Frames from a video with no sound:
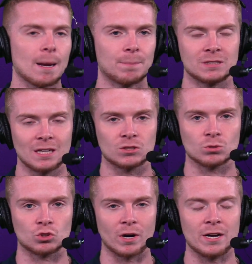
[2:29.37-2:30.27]
a potential
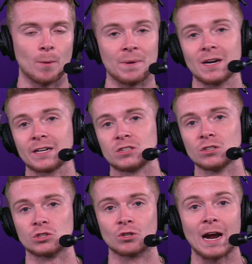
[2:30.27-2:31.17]
trade up in next
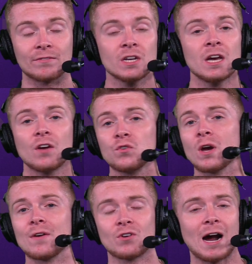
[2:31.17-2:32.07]
year's draft if you
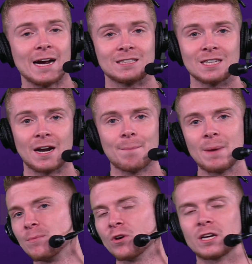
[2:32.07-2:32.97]
have your eyes set on
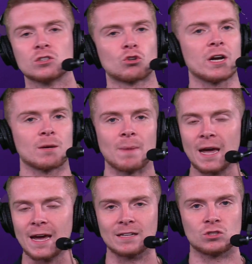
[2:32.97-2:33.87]
maybe like a Drake
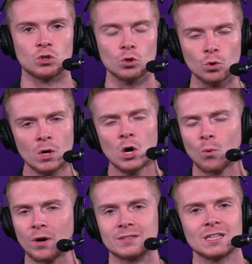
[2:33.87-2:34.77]
May at 2
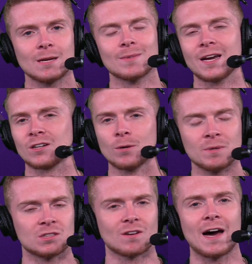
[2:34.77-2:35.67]
or a team that could be
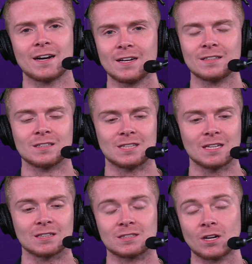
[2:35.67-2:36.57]
slotted in to take
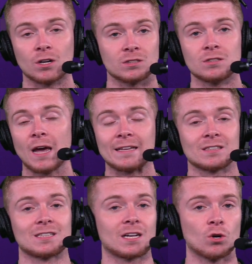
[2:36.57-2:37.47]
this or at the
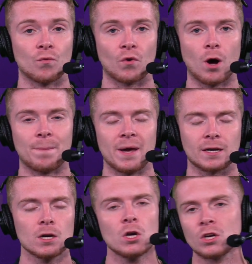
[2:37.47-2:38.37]
second overall
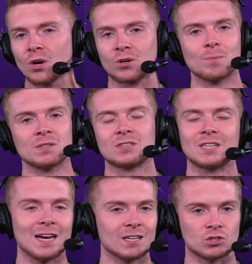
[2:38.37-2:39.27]
pick, you know, could be
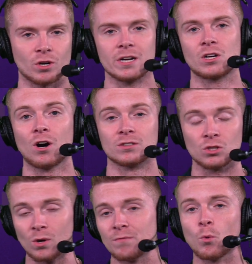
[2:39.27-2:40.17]
taking trade calls and
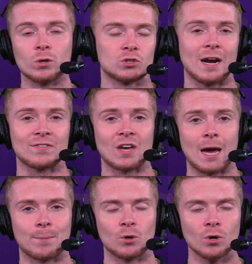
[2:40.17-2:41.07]
you have more draft
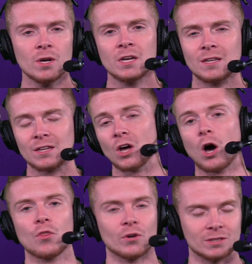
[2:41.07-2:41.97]
capital than the
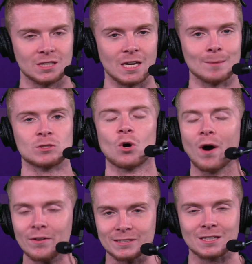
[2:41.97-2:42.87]
other team. So
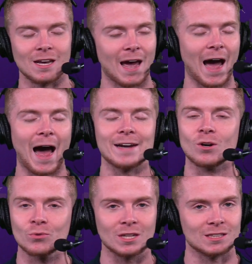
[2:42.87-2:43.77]
listen, I
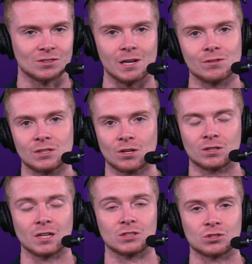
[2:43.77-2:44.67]
don't think it's likely
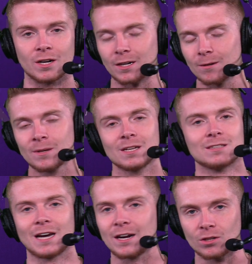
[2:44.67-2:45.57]
Kirk gets traded.
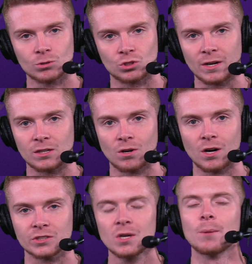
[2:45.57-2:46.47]
He's got a no-trade
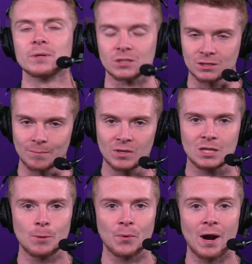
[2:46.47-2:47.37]
clause, but just something to
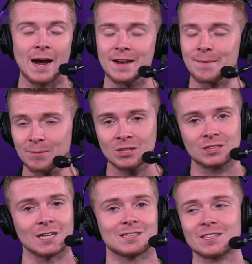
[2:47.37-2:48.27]
keep your eye on. Maybe the
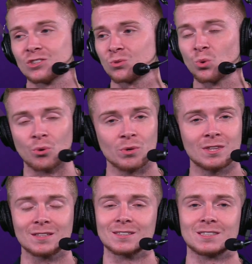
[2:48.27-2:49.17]
Jets say, screw it. We
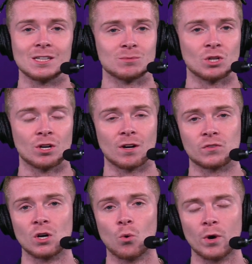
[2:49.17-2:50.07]
think this team's good enough to
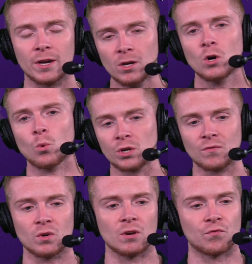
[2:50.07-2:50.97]
go win. We'll give
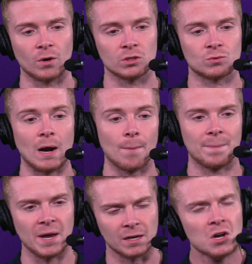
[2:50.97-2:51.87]
you a first-round
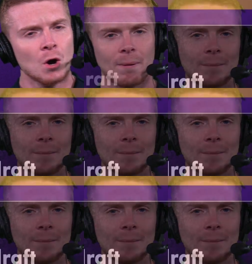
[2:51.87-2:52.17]
pick. But